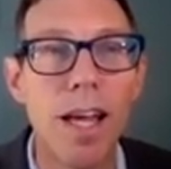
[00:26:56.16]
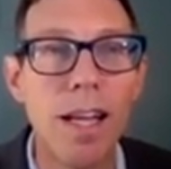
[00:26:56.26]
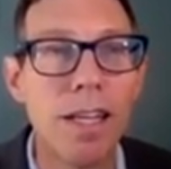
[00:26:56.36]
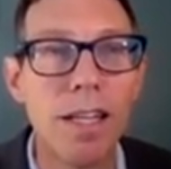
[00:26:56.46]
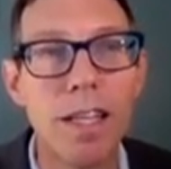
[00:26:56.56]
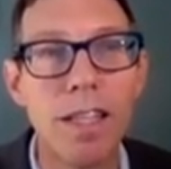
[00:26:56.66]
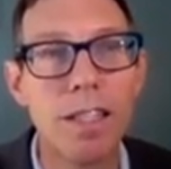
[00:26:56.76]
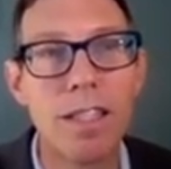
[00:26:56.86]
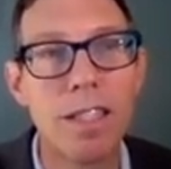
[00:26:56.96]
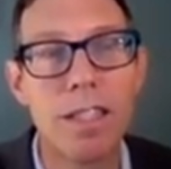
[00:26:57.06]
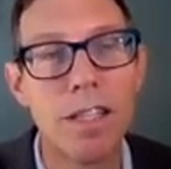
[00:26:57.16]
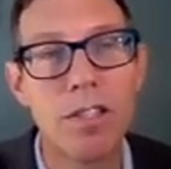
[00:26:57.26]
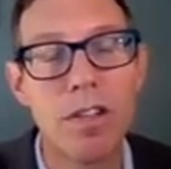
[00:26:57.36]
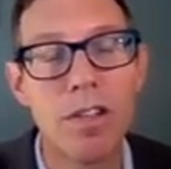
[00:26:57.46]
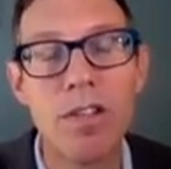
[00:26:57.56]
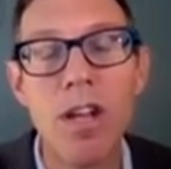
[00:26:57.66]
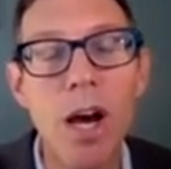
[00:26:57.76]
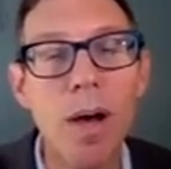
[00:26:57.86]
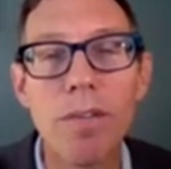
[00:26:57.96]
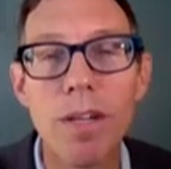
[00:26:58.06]
And there's
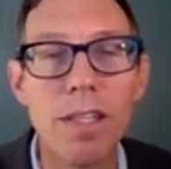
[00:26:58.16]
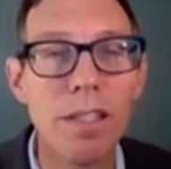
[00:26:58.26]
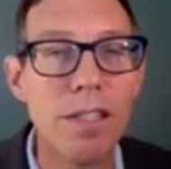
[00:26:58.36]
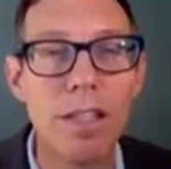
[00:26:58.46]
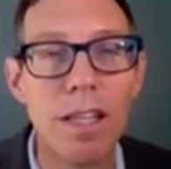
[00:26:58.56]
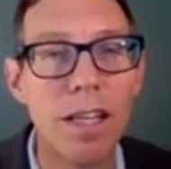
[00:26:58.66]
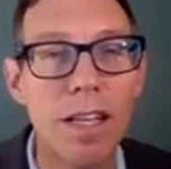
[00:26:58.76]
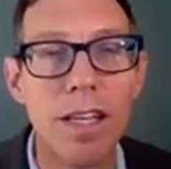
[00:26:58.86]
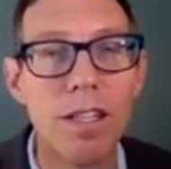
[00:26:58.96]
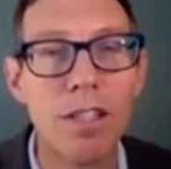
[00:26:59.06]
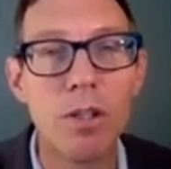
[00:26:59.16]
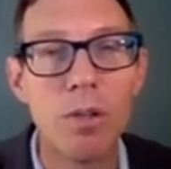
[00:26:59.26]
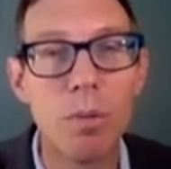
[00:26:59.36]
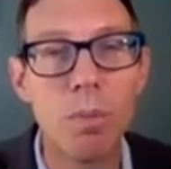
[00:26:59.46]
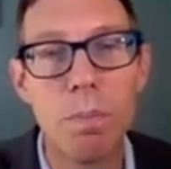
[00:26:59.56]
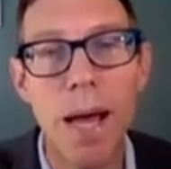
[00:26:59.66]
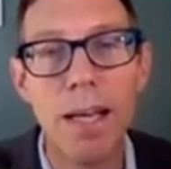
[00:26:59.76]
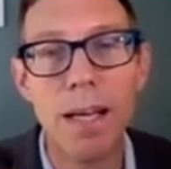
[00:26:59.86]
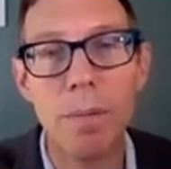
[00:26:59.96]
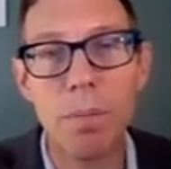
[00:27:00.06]
no evidence to
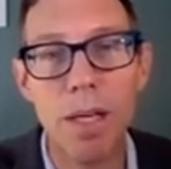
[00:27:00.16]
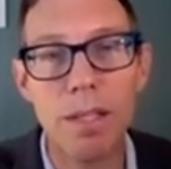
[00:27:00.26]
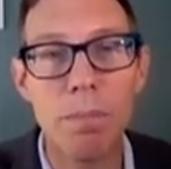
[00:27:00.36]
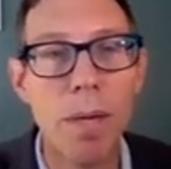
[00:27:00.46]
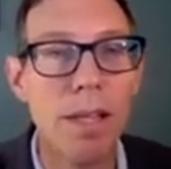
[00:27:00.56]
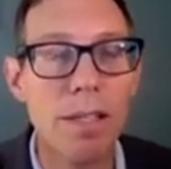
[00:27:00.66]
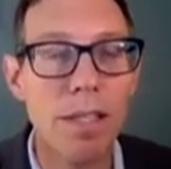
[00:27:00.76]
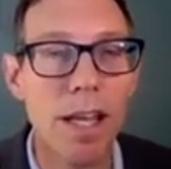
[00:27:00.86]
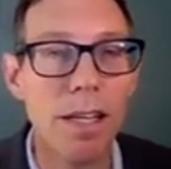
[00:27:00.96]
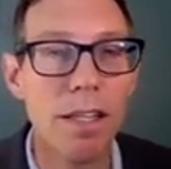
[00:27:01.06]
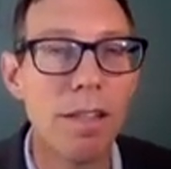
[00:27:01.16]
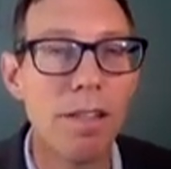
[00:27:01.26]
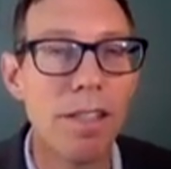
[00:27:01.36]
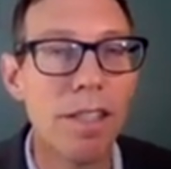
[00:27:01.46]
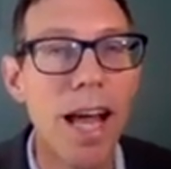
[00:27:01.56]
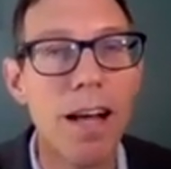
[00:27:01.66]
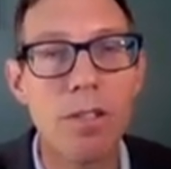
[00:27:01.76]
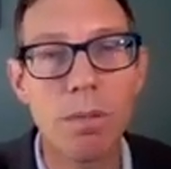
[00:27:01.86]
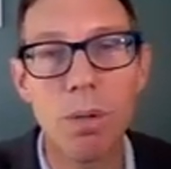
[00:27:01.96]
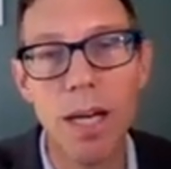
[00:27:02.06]
back up these myths that
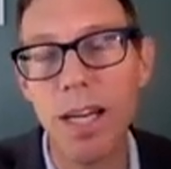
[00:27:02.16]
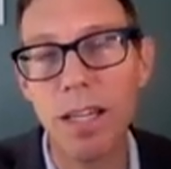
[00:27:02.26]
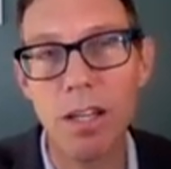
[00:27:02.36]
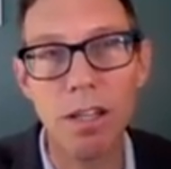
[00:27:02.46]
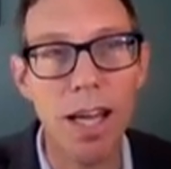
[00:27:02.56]
cows are breaking their